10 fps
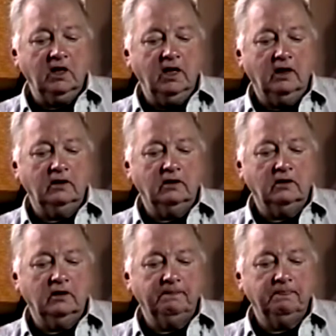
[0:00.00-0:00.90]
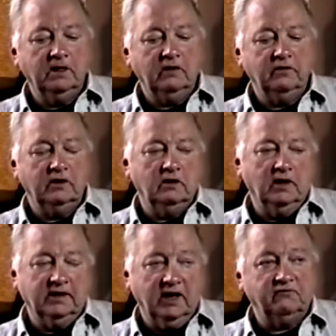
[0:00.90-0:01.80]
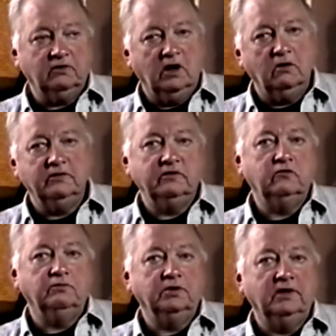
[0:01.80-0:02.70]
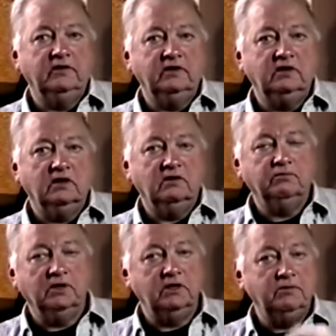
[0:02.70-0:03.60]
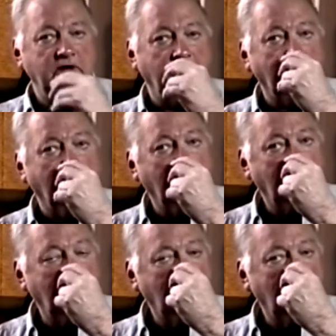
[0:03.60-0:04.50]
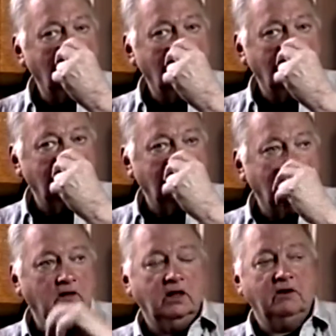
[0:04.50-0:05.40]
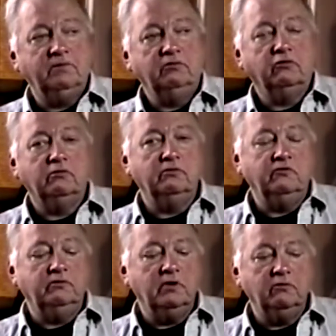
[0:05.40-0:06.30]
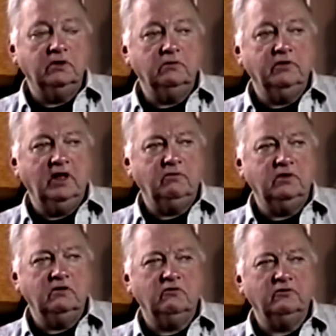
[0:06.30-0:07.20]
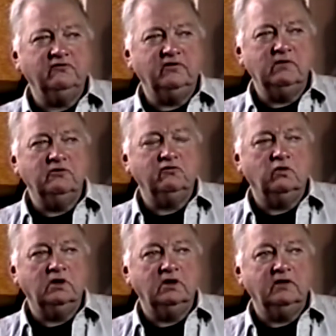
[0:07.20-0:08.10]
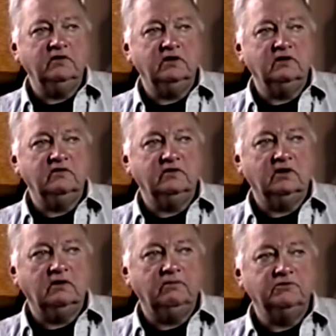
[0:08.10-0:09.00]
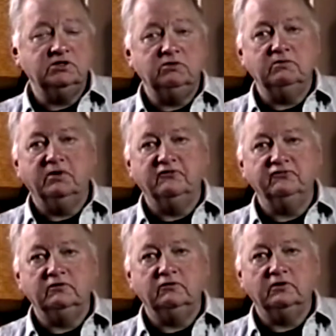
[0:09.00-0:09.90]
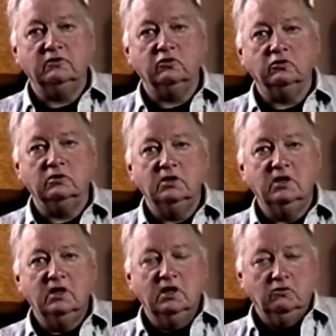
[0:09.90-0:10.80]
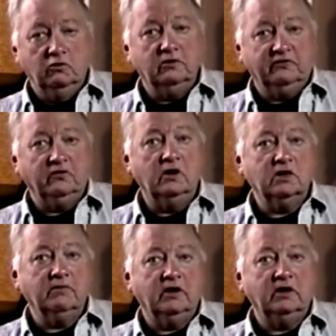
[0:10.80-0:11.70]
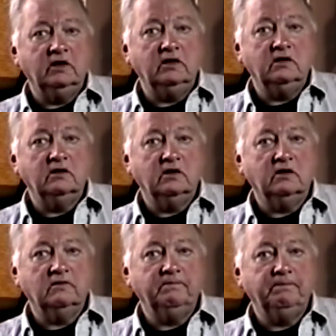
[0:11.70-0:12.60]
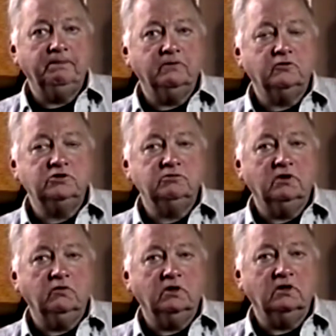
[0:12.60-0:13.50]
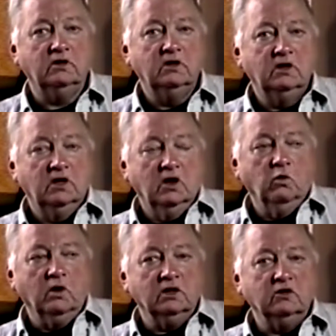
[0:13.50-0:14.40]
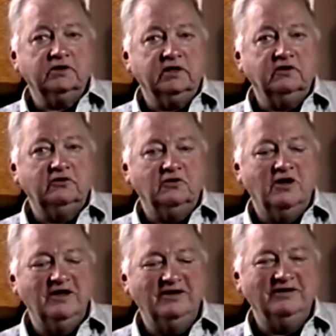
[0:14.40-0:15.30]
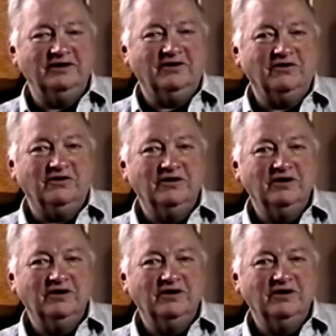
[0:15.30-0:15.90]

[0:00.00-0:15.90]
and then like after hours he would play the piano. And a lot of people remember him. I mean, the most famous one I think is Jimmy Buffett wrote a song about Eddie, which you might want to look into. You know,